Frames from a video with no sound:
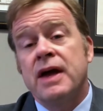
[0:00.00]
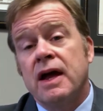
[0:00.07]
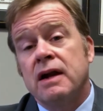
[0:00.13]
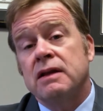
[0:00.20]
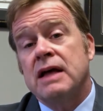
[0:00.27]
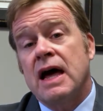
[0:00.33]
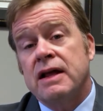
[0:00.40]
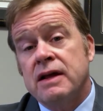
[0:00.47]

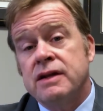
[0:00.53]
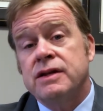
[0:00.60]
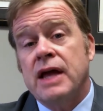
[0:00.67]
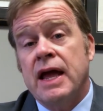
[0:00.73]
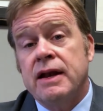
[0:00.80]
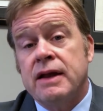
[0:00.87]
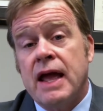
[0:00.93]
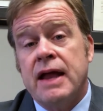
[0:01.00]
And
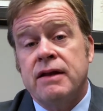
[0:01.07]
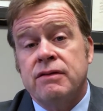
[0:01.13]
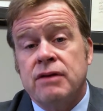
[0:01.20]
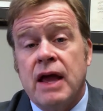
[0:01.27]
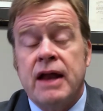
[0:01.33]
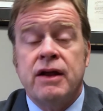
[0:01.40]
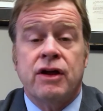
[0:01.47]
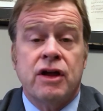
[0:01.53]

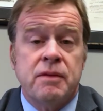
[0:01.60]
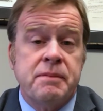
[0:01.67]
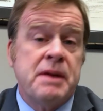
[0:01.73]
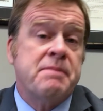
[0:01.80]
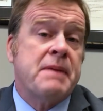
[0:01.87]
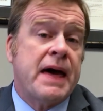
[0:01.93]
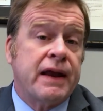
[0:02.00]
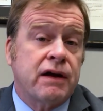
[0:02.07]
it can be
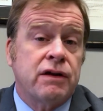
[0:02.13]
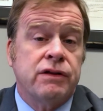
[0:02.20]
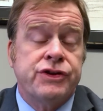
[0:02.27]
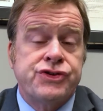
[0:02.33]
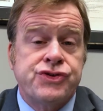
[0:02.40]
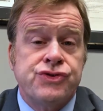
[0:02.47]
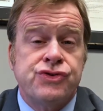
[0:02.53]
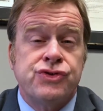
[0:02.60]
medical
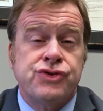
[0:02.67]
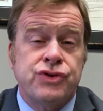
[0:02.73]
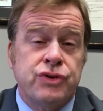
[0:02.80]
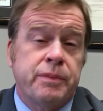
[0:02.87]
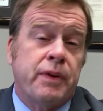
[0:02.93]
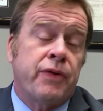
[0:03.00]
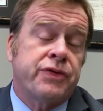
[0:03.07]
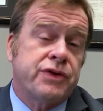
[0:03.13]
issues too,
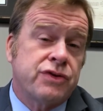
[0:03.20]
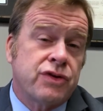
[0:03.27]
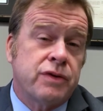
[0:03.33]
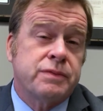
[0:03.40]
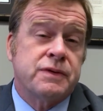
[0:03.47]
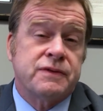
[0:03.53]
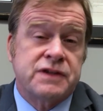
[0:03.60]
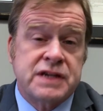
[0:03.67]
both in
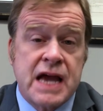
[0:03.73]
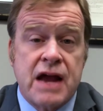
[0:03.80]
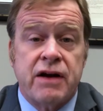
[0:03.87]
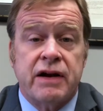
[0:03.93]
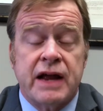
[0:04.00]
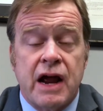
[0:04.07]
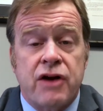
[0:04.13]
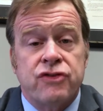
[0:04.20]
terms of
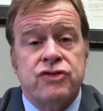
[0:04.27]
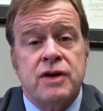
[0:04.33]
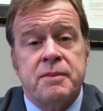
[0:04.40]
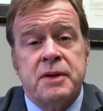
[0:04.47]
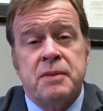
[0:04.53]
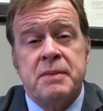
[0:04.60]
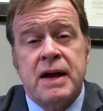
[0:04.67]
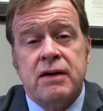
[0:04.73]
standard care or
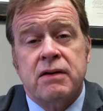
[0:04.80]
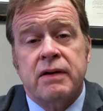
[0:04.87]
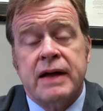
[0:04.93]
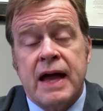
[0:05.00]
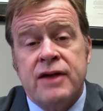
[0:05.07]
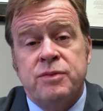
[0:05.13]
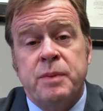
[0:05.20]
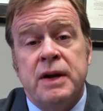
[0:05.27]
something in a medical
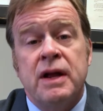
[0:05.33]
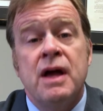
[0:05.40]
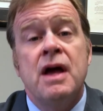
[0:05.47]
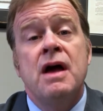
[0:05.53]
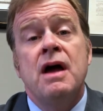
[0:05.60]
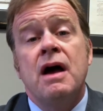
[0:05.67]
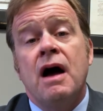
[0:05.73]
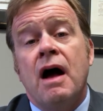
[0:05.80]
case, but
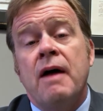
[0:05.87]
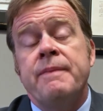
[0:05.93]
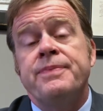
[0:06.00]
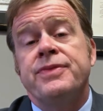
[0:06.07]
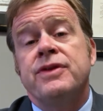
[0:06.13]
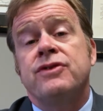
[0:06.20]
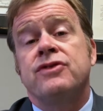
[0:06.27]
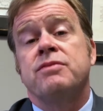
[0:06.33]

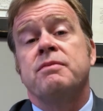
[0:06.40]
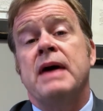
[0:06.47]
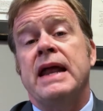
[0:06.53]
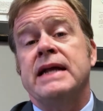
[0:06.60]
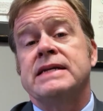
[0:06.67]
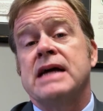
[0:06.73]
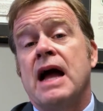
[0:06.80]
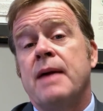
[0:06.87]

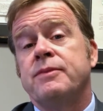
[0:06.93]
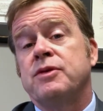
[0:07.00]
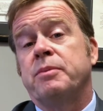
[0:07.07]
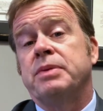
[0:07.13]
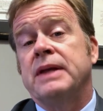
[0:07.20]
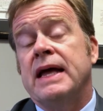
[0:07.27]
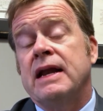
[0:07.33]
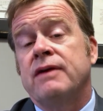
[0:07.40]
many times a
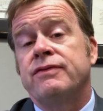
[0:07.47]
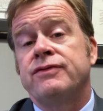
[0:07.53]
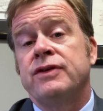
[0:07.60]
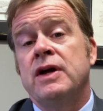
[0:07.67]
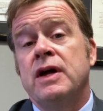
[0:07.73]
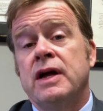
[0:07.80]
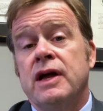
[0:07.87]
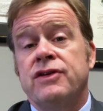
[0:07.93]
plaintiff
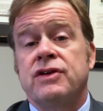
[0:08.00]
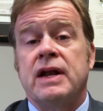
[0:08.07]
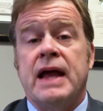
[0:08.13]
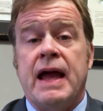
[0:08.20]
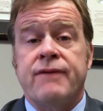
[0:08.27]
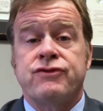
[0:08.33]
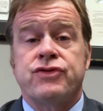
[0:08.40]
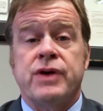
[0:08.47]
is going to
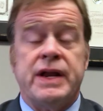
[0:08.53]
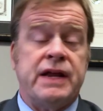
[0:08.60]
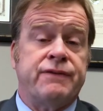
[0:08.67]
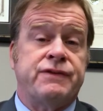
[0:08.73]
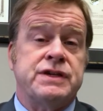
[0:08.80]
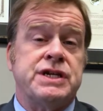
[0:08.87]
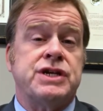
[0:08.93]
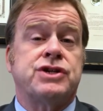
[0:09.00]
have treating
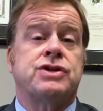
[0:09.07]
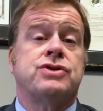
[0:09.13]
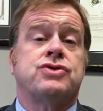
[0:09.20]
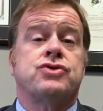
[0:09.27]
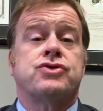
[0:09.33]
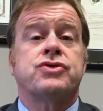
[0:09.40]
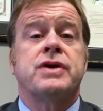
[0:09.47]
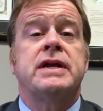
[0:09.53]
physicians
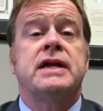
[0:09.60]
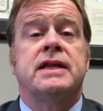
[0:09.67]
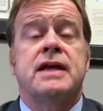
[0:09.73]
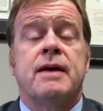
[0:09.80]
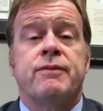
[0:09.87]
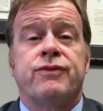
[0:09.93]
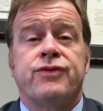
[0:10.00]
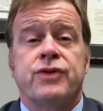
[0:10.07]
who treated
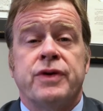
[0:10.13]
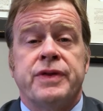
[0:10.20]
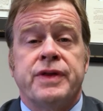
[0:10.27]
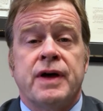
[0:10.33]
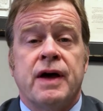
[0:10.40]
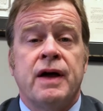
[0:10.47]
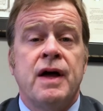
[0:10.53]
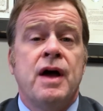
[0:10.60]
them for
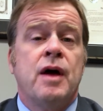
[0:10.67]
the